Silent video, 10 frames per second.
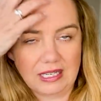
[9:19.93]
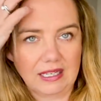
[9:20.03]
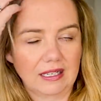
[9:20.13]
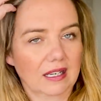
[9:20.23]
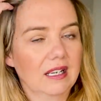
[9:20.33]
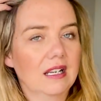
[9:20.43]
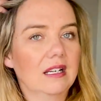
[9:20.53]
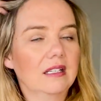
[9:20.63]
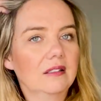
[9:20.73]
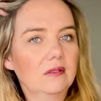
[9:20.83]
in
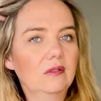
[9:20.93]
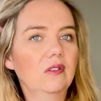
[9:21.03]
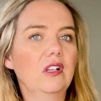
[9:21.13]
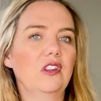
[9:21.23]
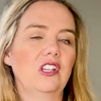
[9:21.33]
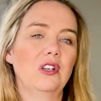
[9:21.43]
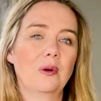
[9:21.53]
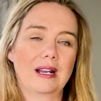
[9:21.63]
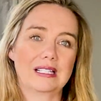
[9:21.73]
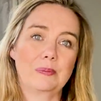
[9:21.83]
the
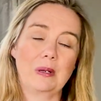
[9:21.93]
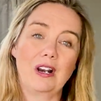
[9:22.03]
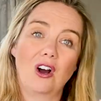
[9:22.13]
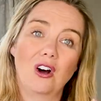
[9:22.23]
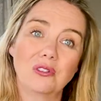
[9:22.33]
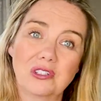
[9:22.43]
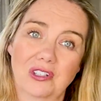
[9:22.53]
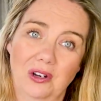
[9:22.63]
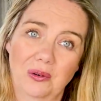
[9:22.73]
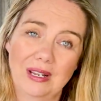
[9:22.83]
US. But
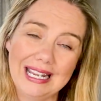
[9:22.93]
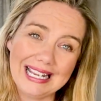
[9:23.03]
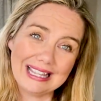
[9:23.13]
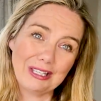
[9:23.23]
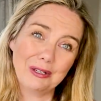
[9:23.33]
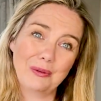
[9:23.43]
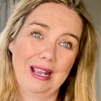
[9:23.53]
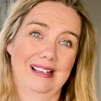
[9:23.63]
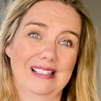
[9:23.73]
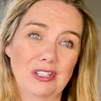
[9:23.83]
also in the
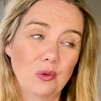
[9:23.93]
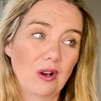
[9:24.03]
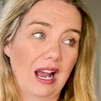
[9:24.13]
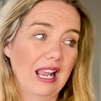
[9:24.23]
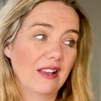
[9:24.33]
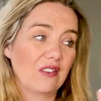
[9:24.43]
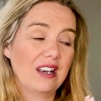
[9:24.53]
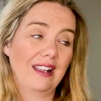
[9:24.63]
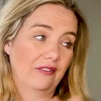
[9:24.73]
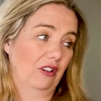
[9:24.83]
US, I have
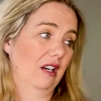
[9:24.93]
never,